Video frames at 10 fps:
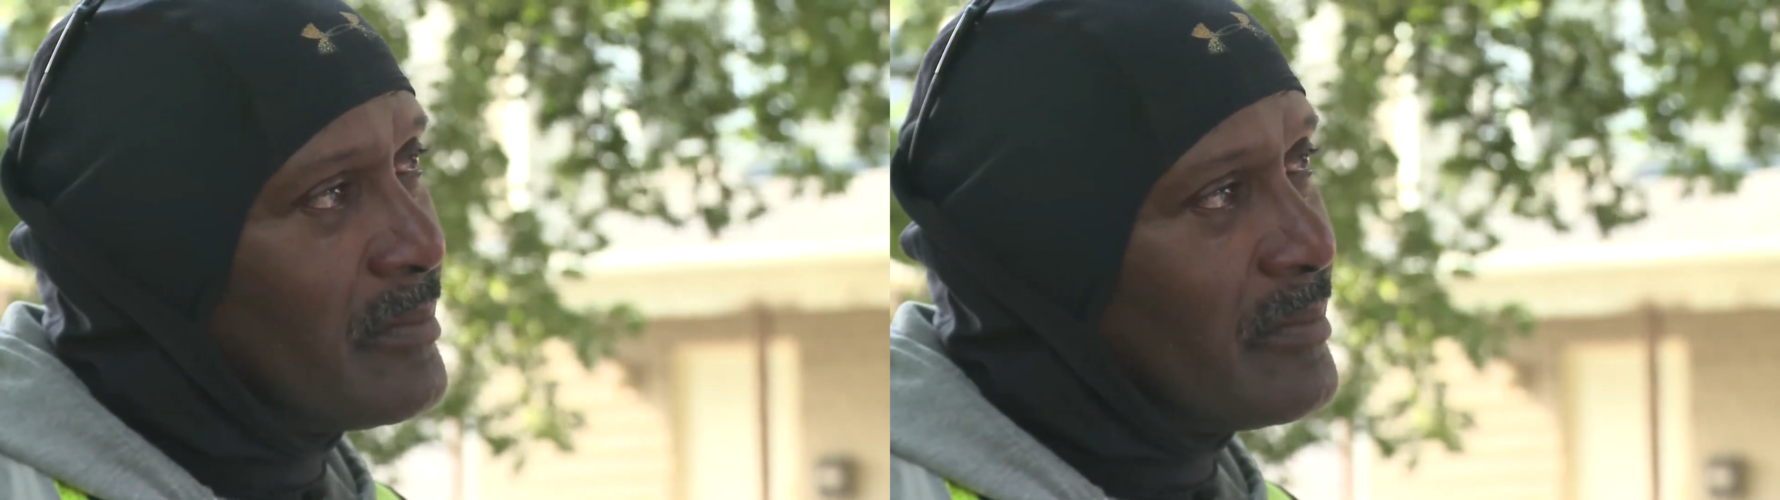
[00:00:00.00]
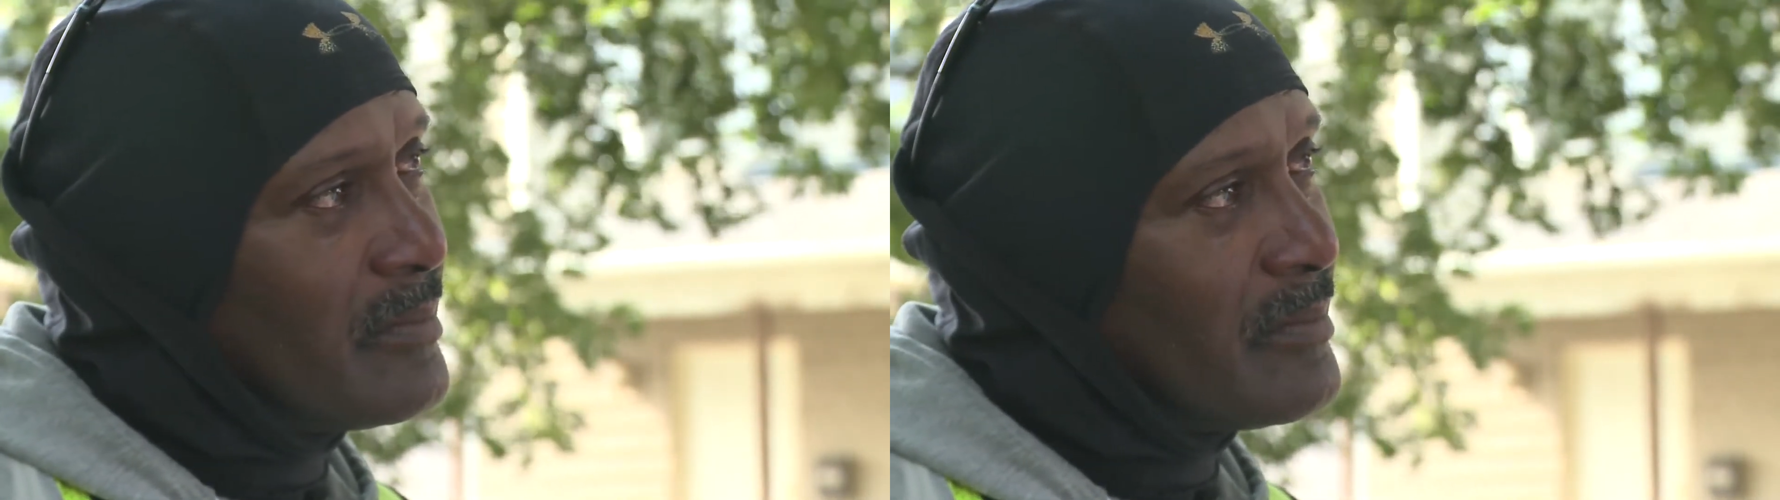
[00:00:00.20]

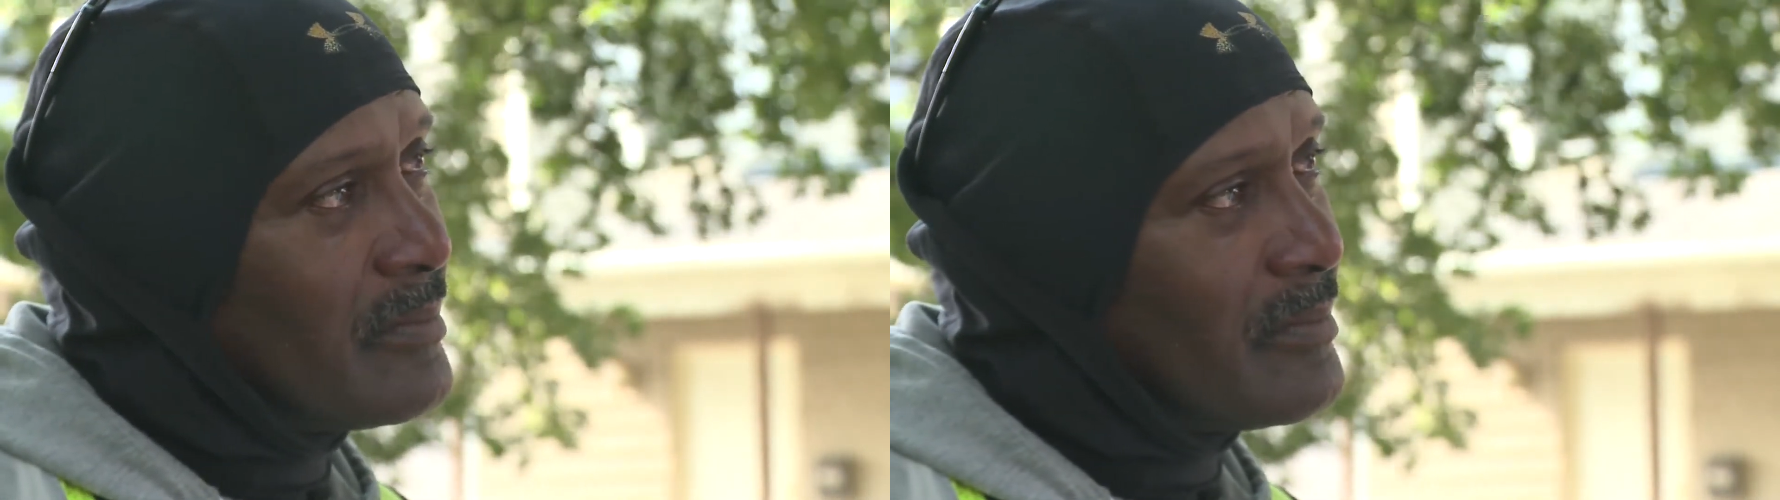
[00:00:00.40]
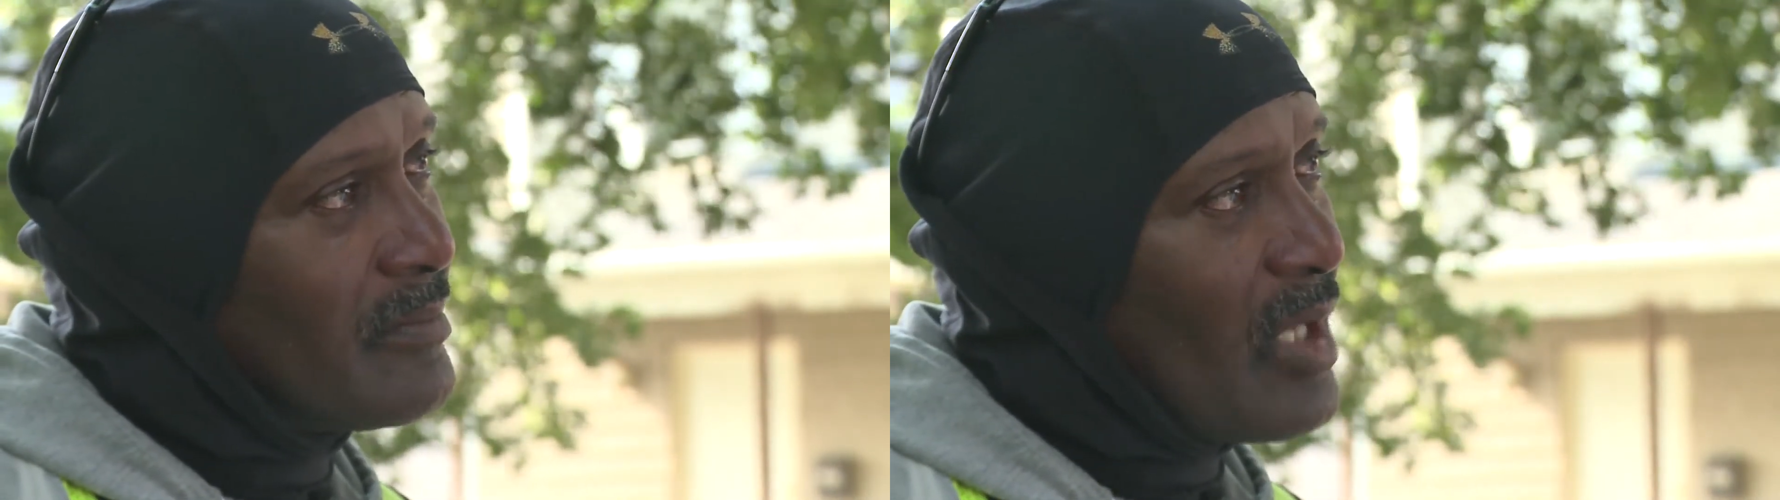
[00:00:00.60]

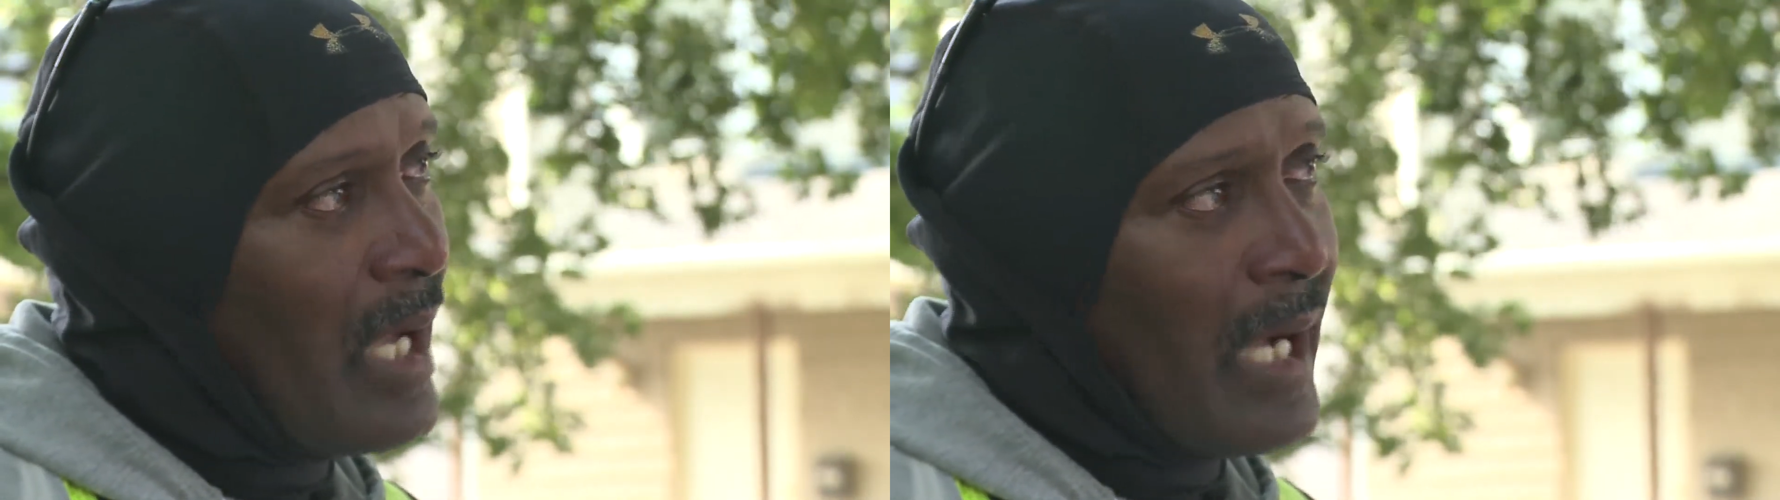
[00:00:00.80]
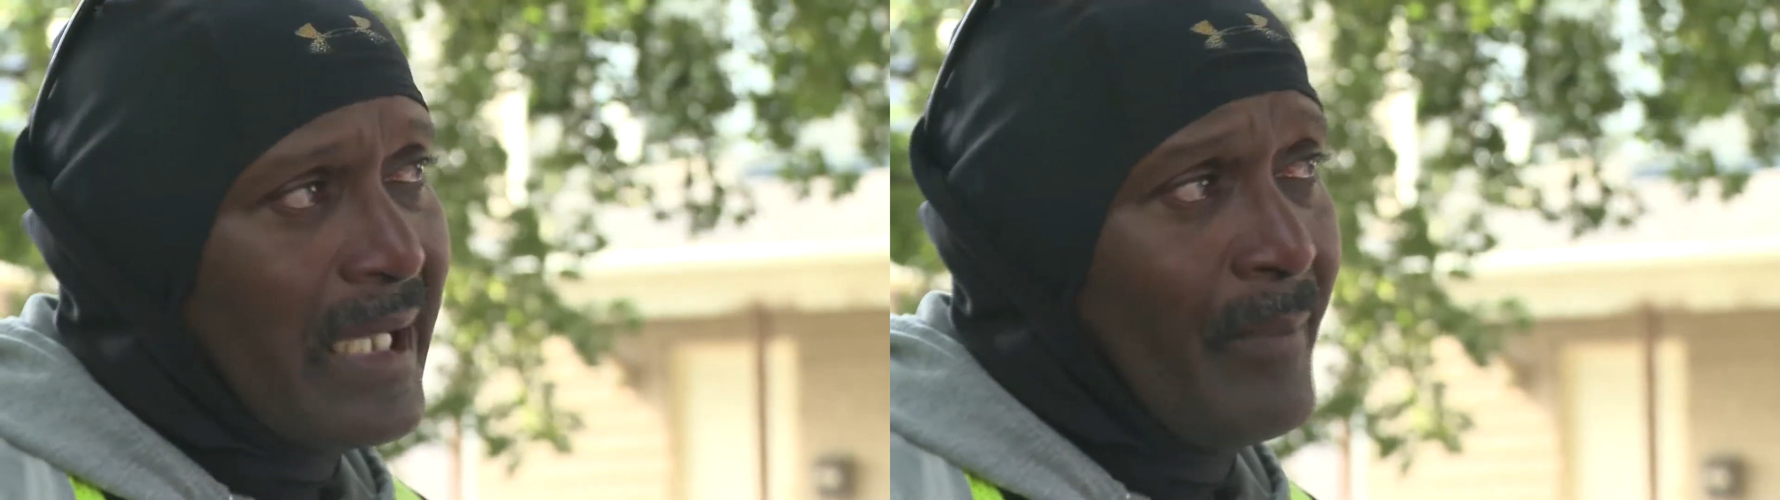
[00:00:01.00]
responsible.
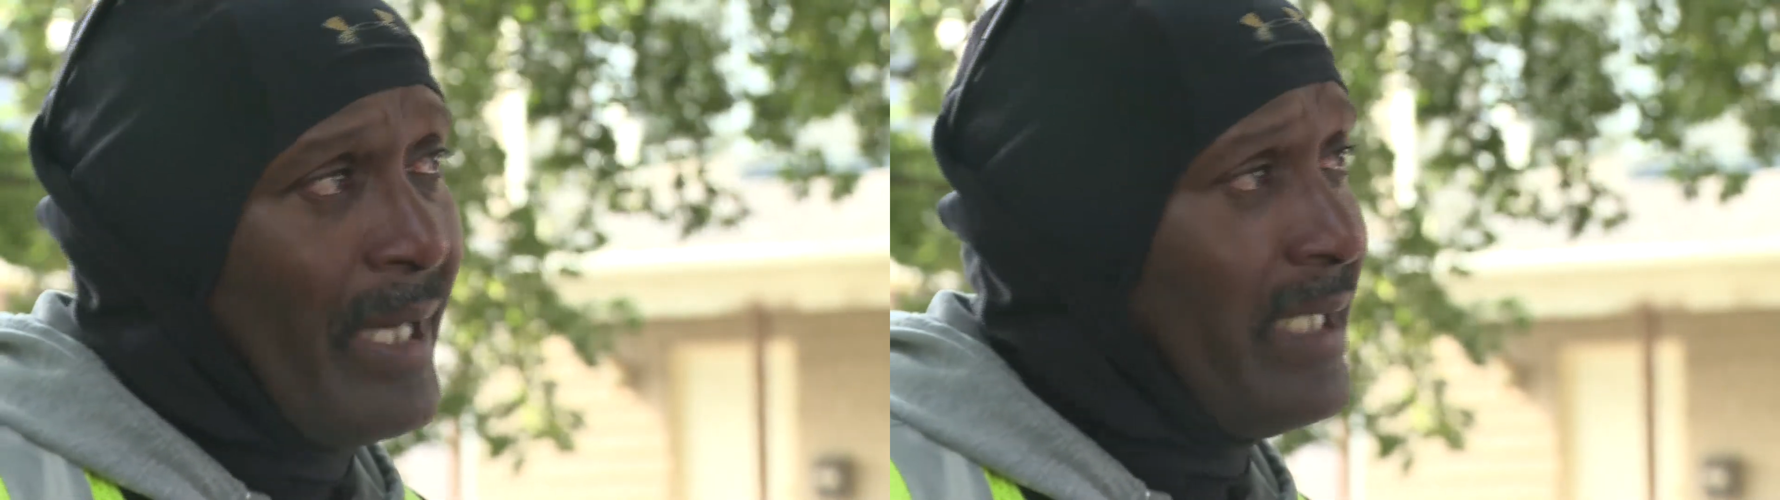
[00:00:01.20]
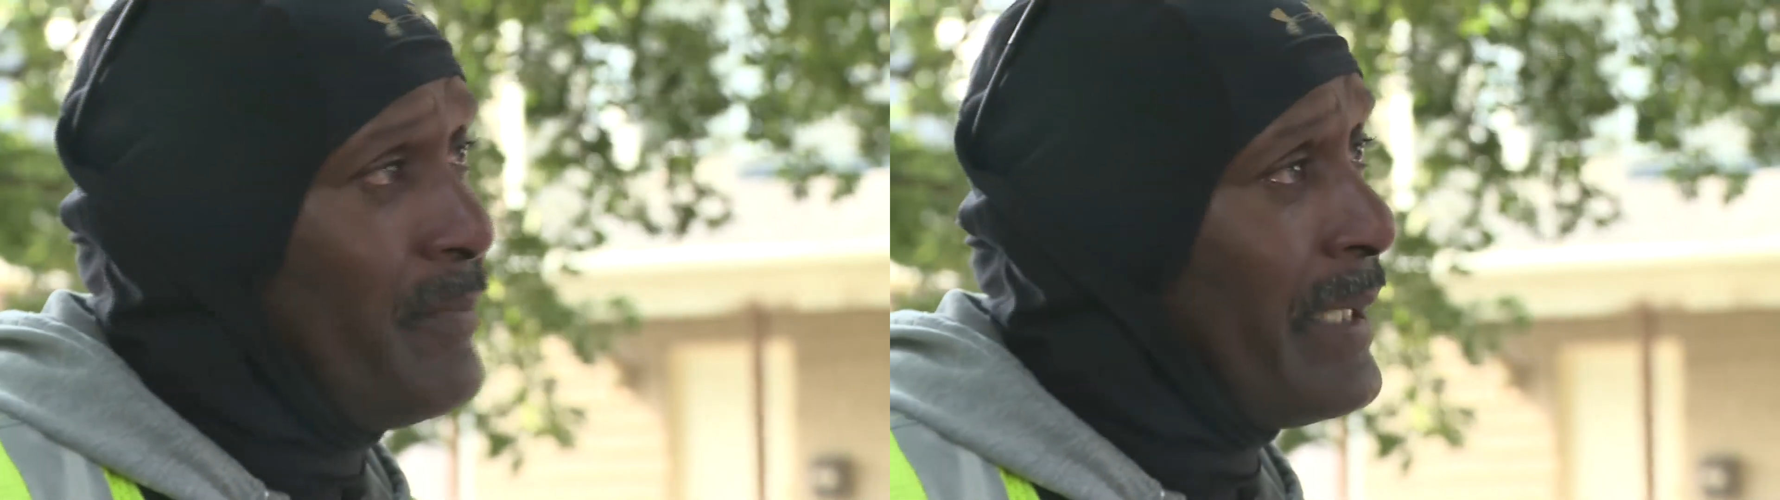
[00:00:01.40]
Come,
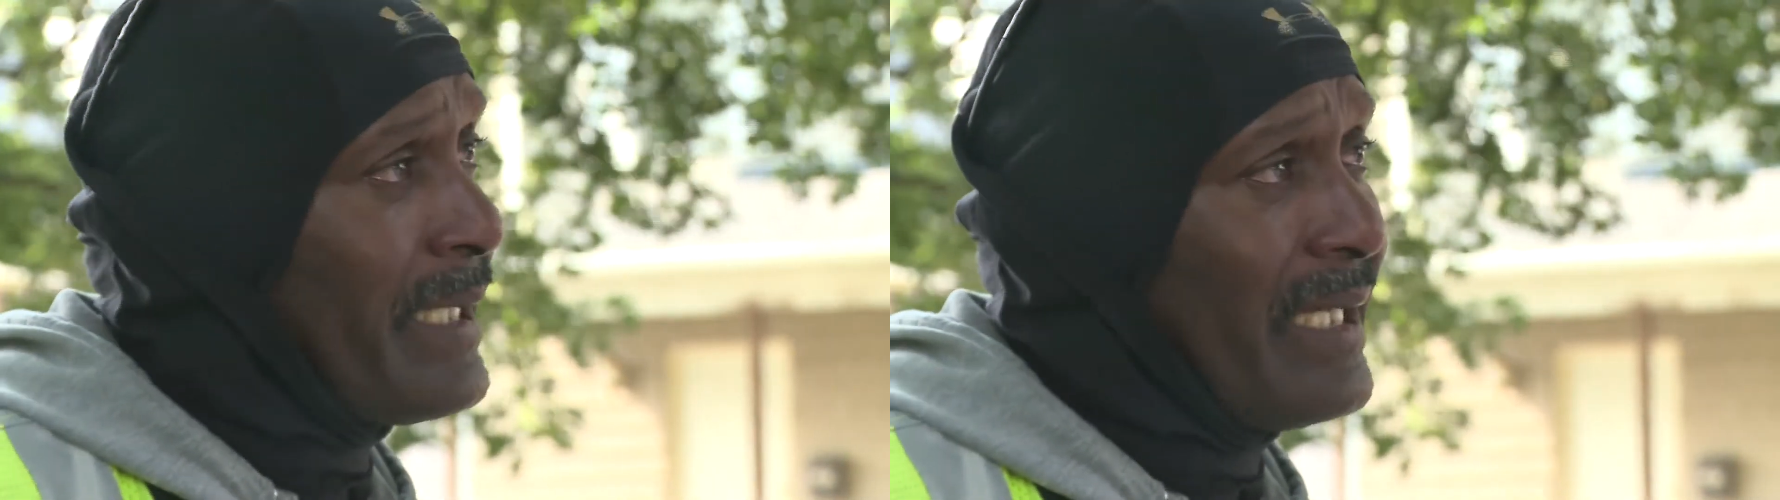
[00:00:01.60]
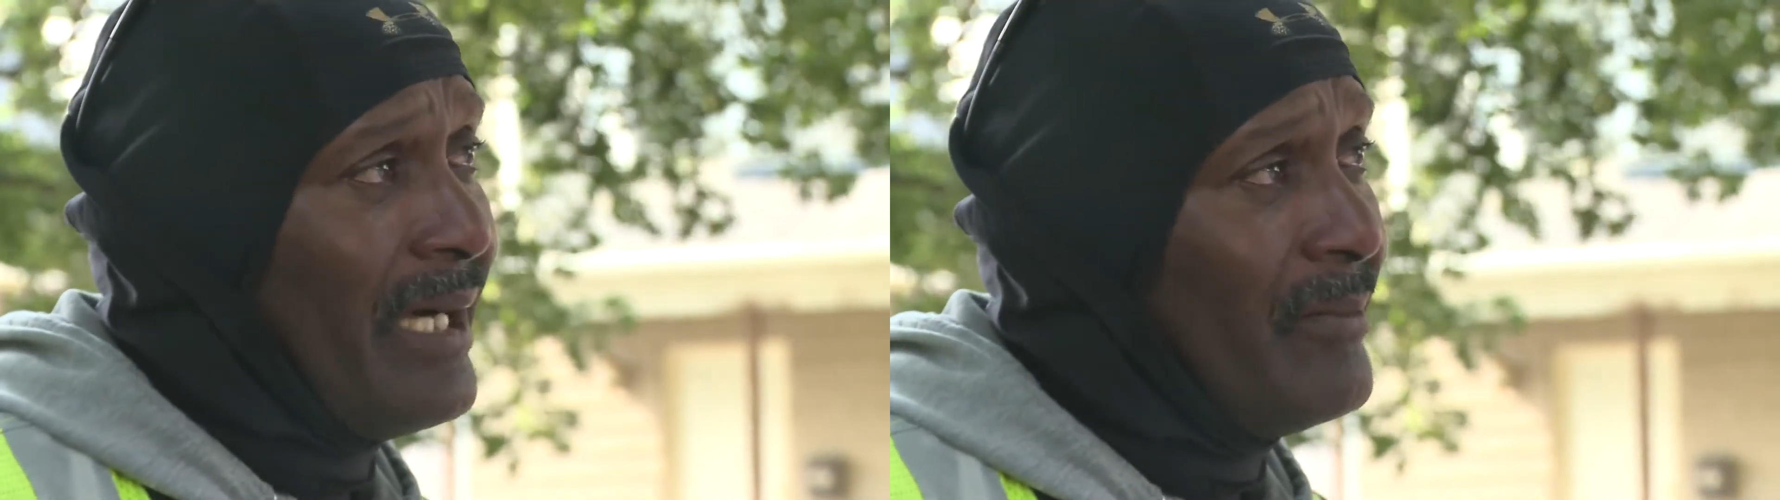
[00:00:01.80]
I didn't pick
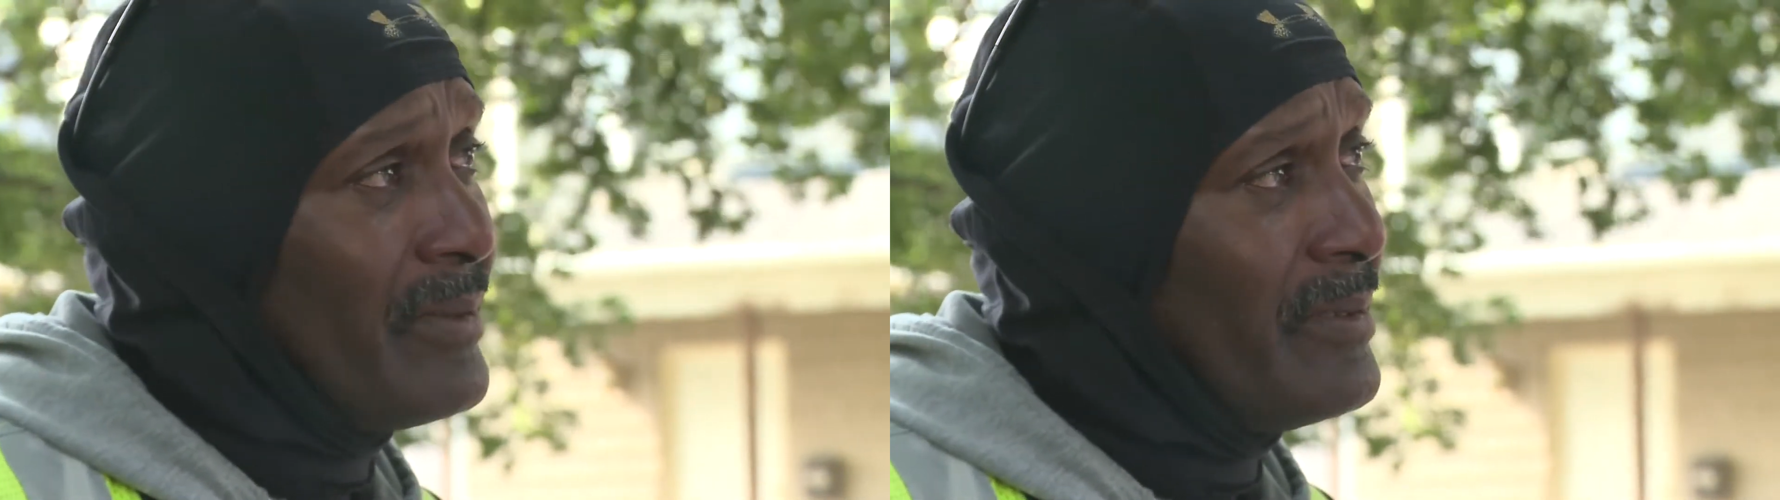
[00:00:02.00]
it up.